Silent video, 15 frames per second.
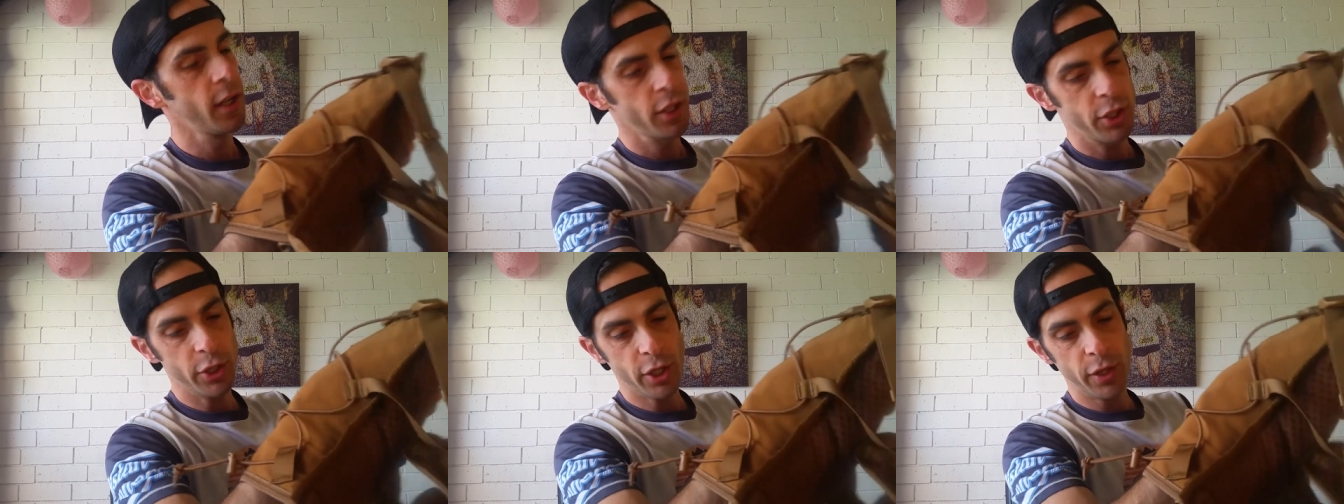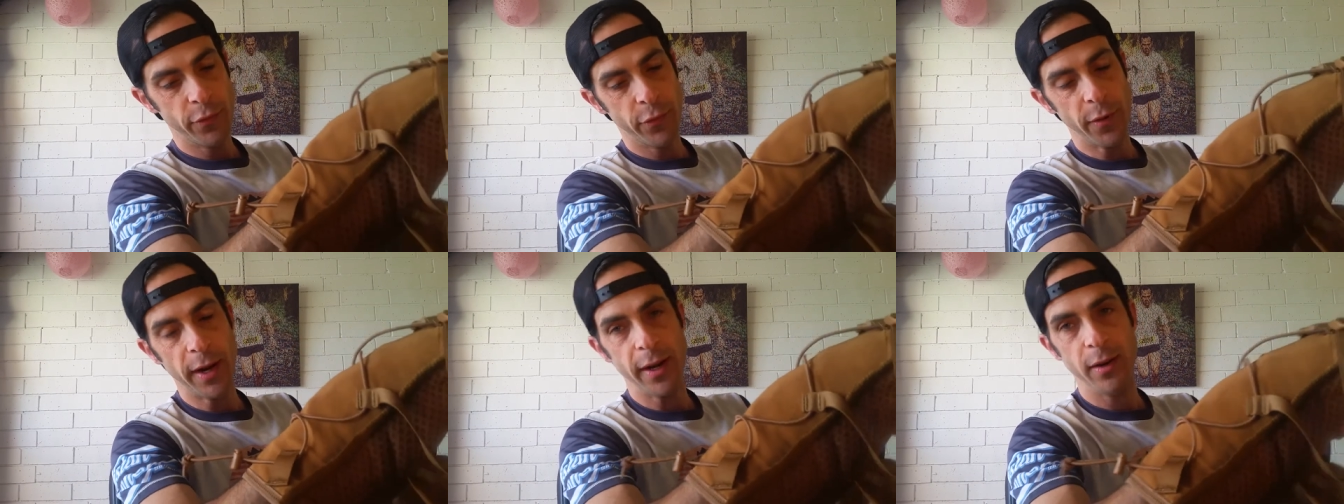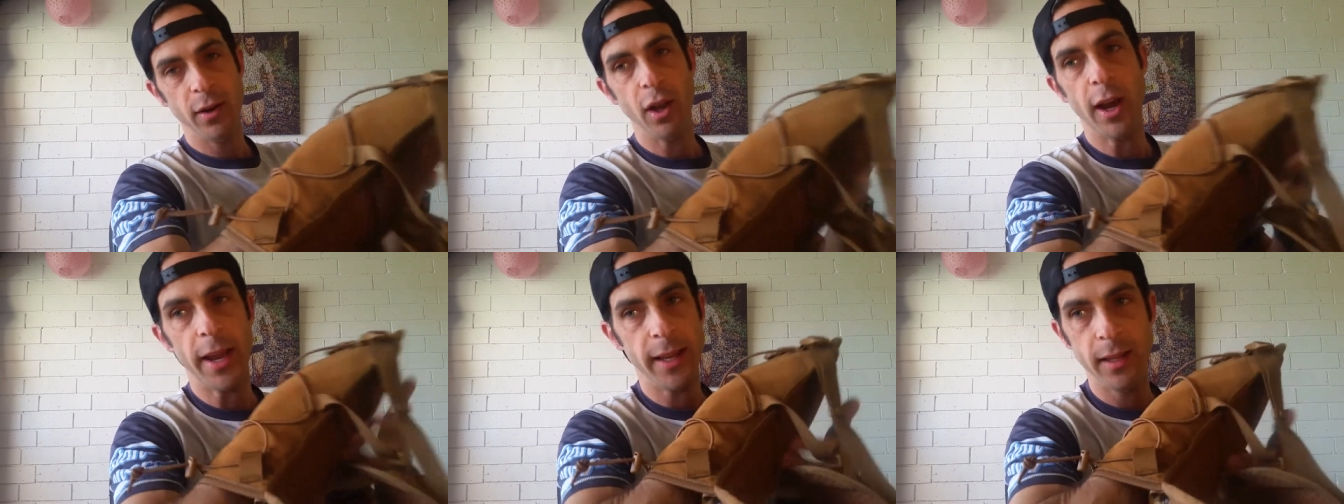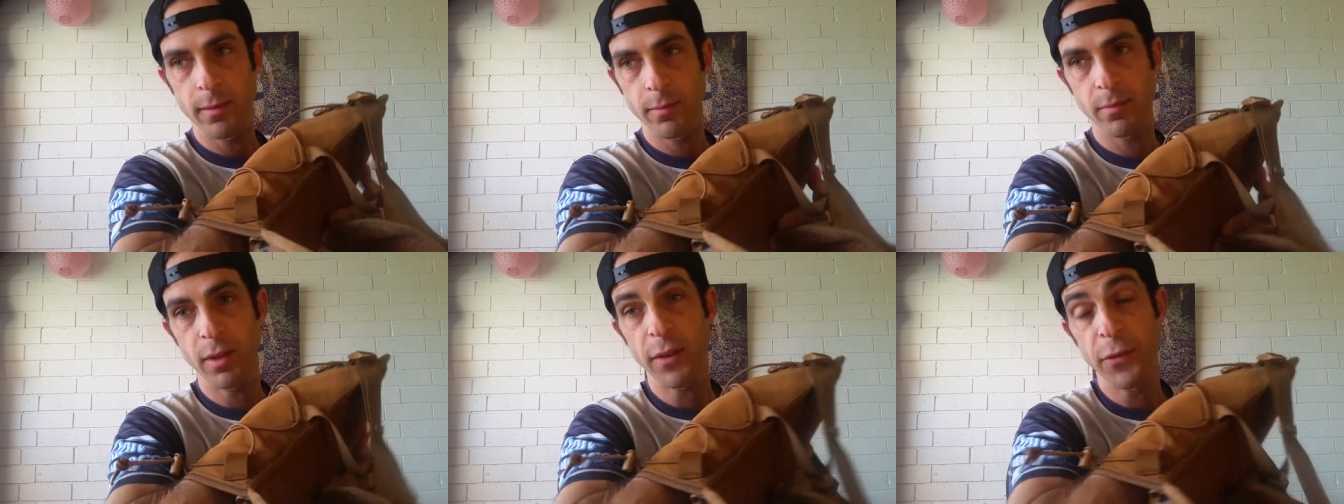You could fit like,
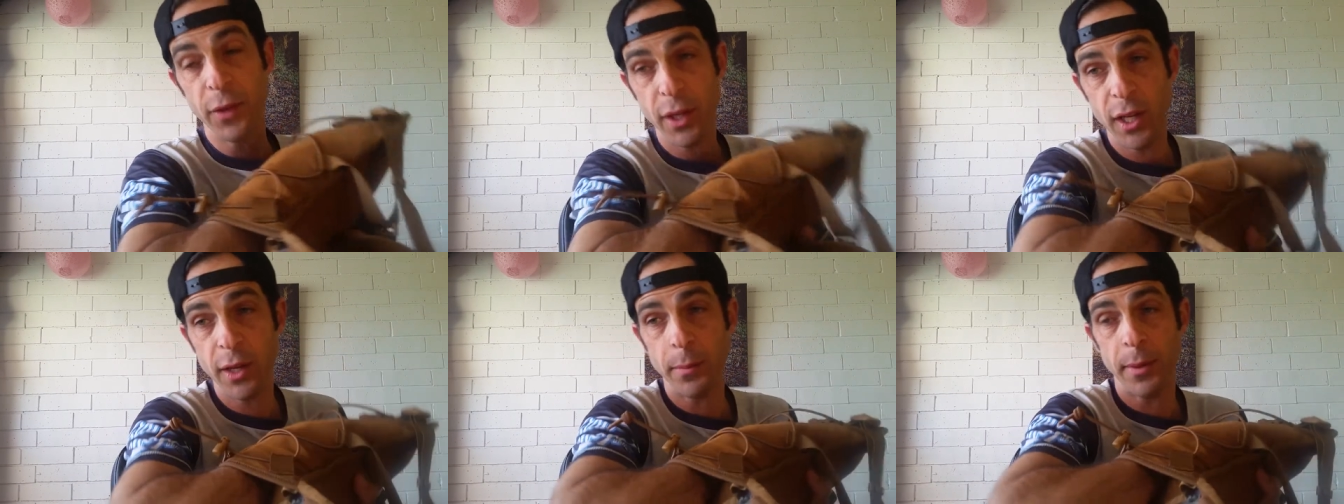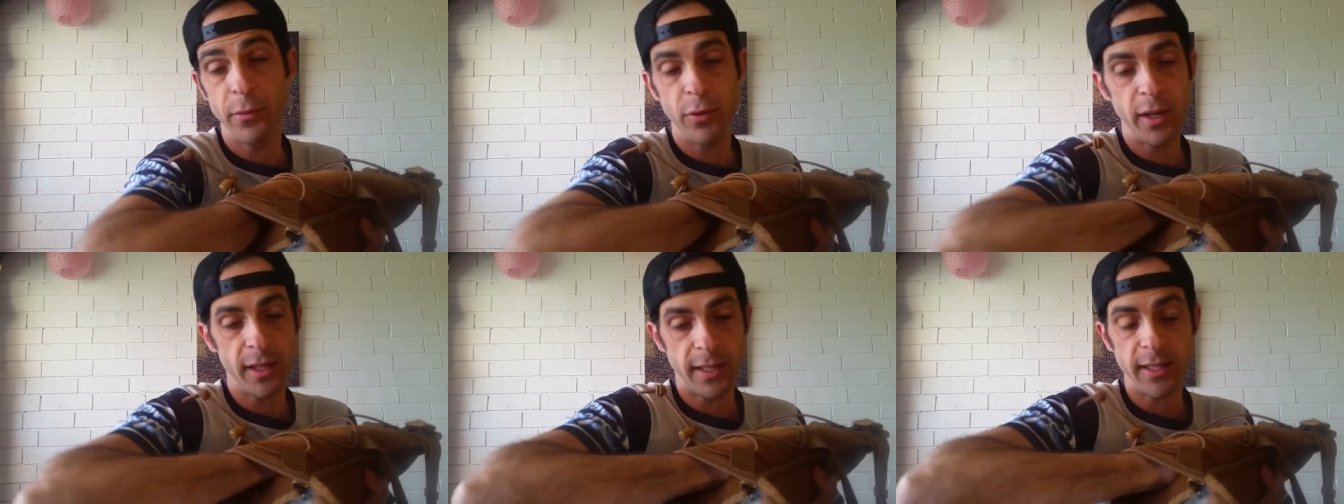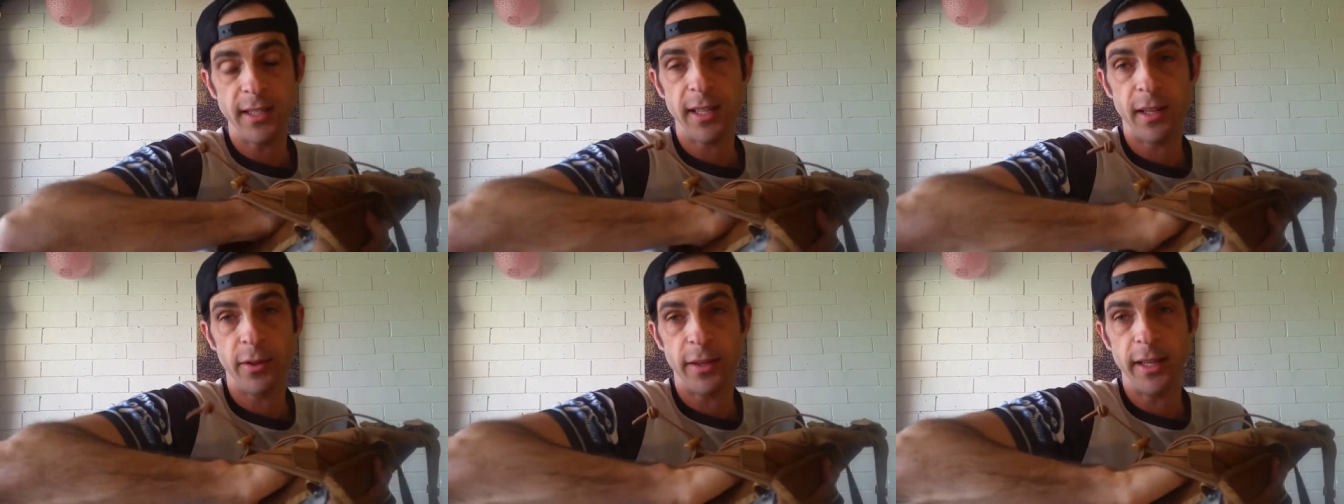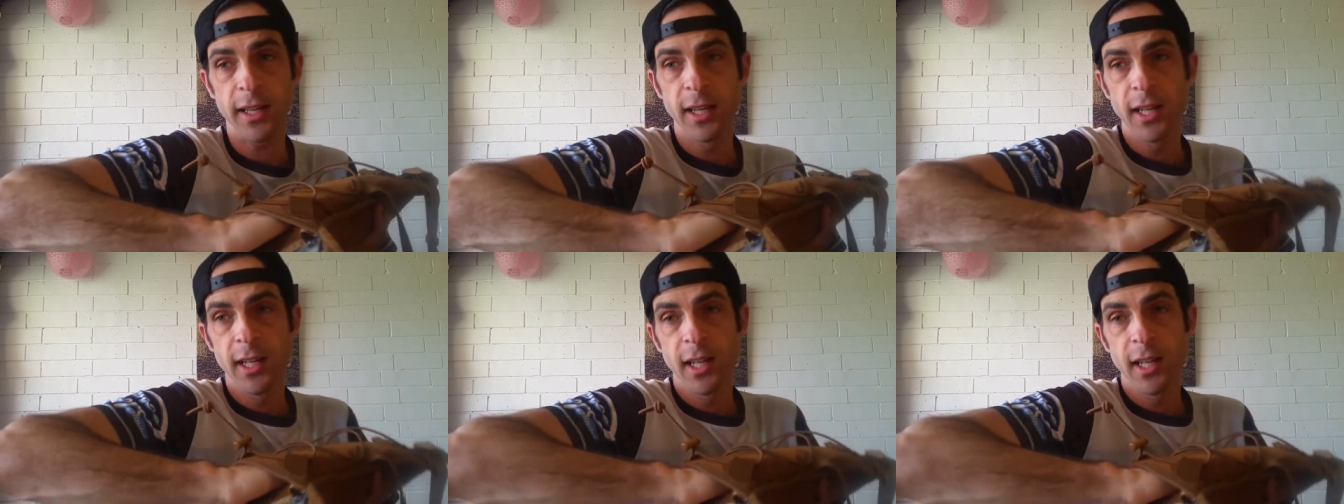realistically,